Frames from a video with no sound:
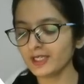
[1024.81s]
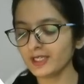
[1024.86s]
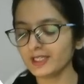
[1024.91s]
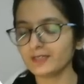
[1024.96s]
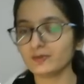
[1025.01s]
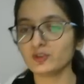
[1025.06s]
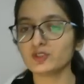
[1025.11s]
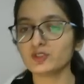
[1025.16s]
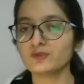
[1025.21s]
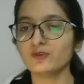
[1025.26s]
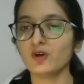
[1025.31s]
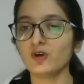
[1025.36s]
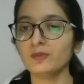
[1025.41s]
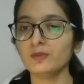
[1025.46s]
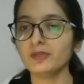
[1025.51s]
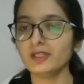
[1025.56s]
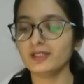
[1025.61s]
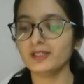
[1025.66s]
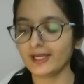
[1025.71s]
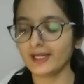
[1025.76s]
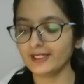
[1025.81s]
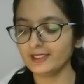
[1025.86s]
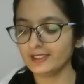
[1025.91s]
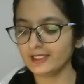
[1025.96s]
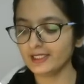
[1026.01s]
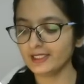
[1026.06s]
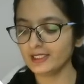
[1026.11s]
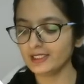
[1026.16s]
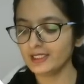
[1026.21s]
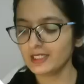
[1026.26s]
It was formed in
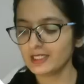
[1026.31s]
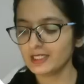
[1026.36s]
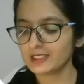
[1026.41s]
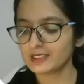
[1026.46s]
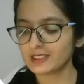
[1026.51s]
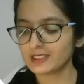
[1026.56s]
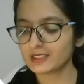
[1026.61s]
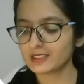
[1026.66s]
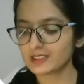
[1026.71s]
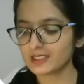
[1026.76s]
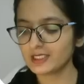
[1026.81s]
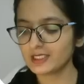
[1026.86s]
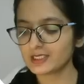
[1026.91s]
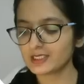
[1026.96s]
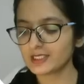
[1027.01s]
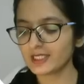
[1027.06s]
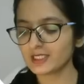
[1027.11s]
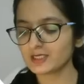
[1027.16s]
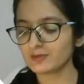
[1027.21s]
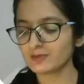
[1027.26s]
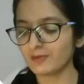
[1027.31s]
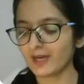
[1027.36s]
1966